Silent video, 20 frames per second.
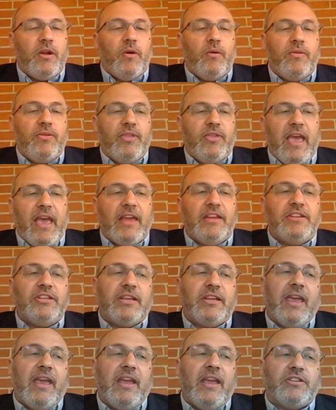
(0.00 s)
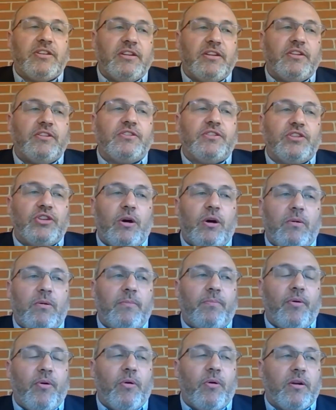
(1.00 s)
education is so
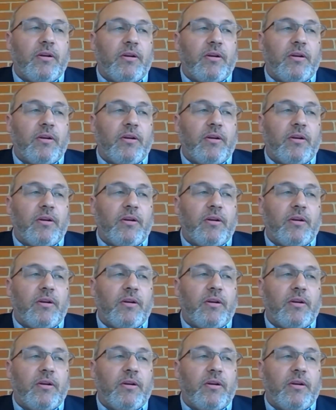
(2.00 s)
important,